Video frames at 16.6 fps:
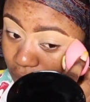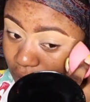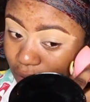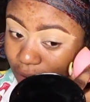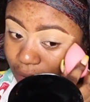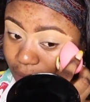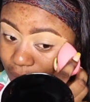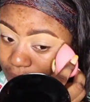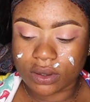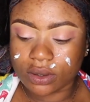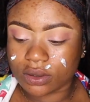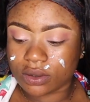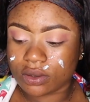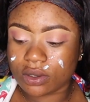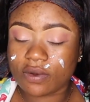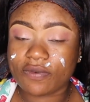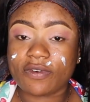Okay,
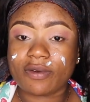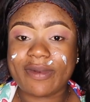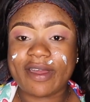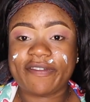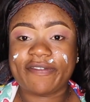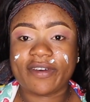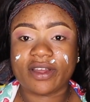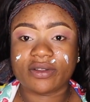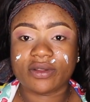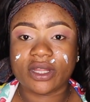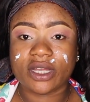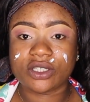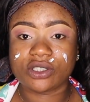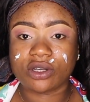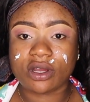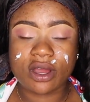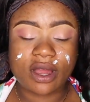so for my
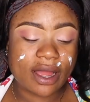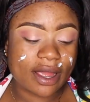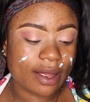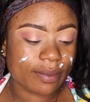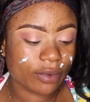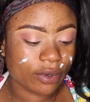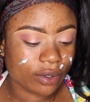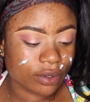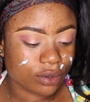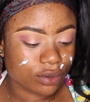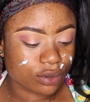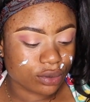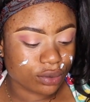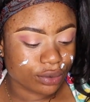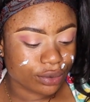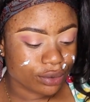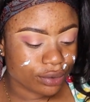foundation, I am going
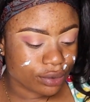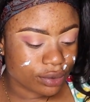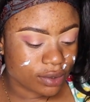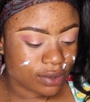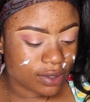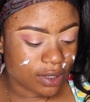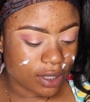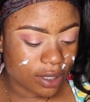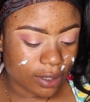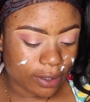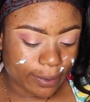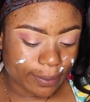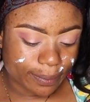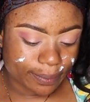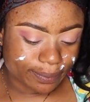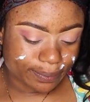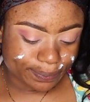to use
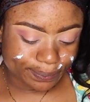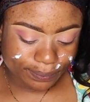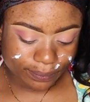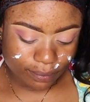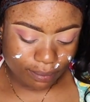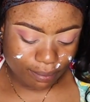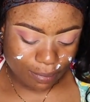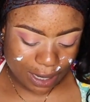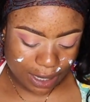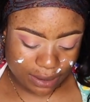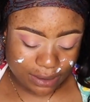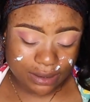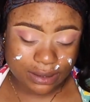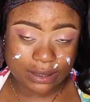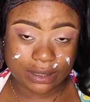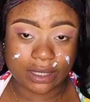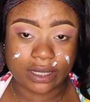my
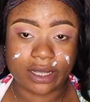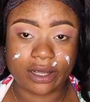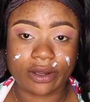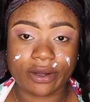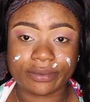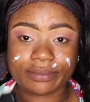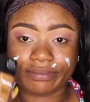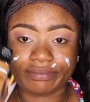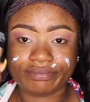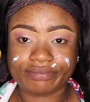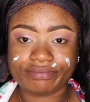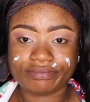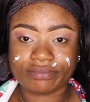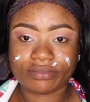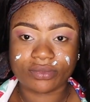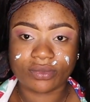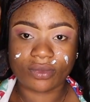Zikel
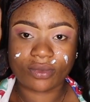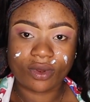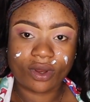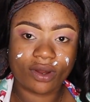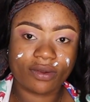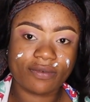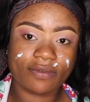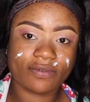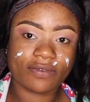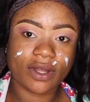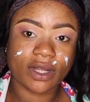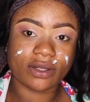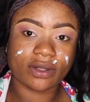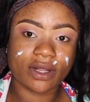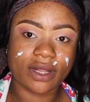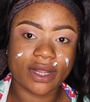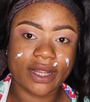
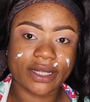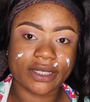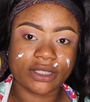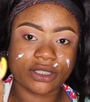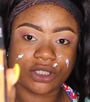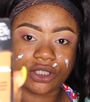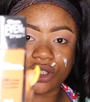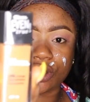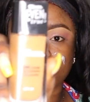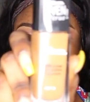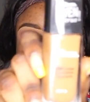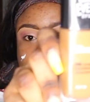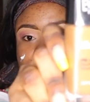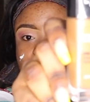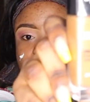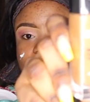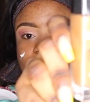foundation,
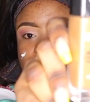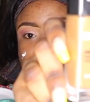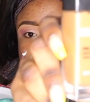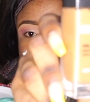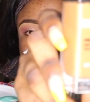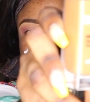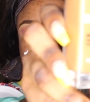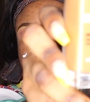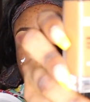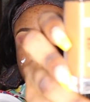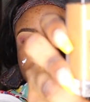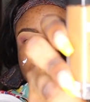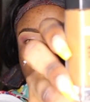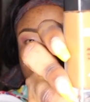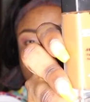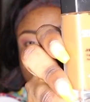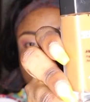guys. You can